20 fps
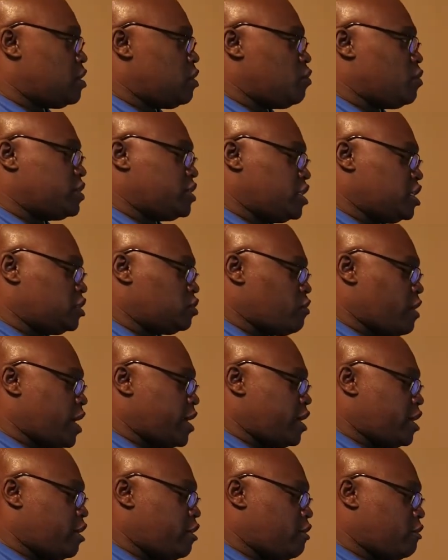with this right
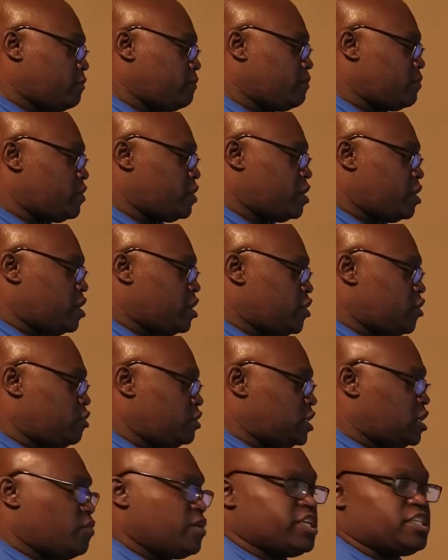here, you
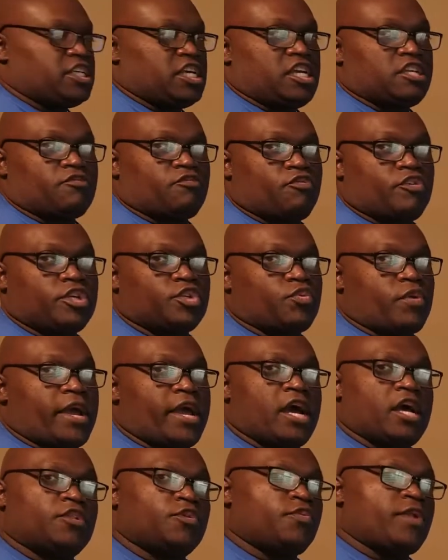see where it says free
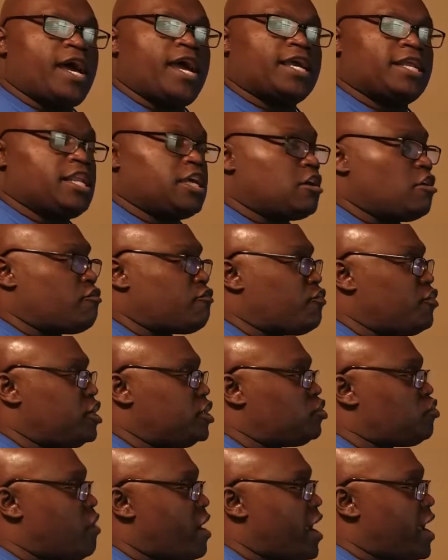trial. Do not click on free
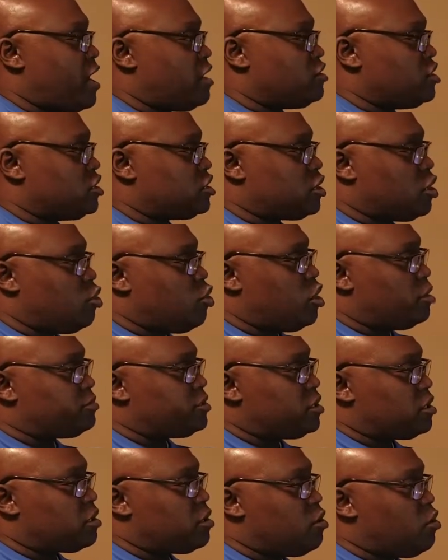trial. Just go up to
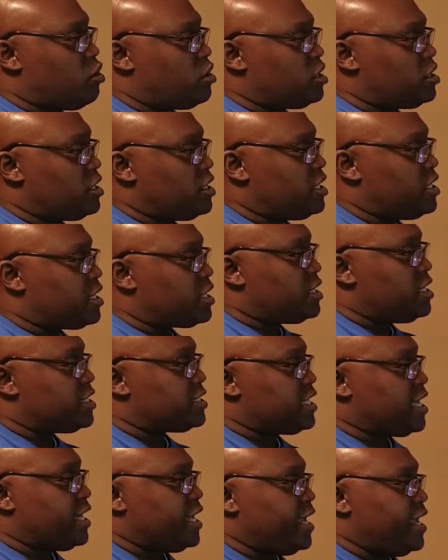the corner and click
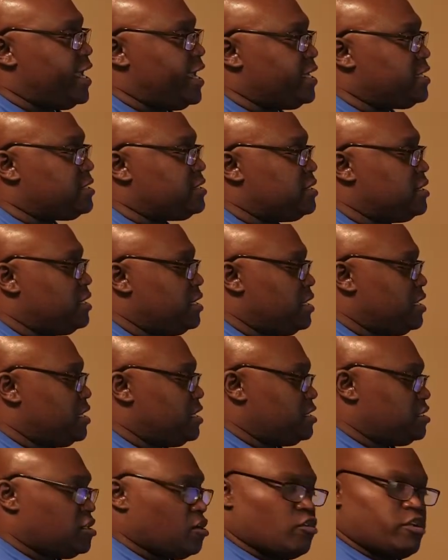that X.
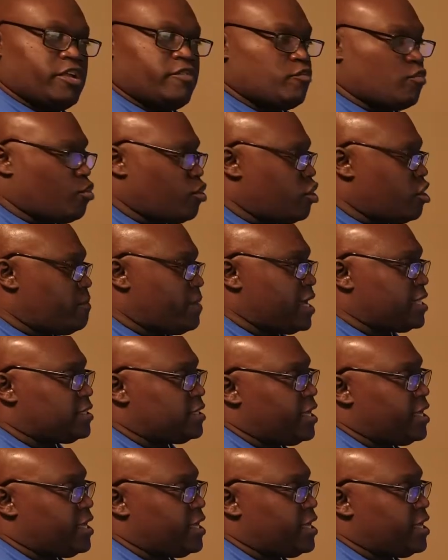Don't even worry about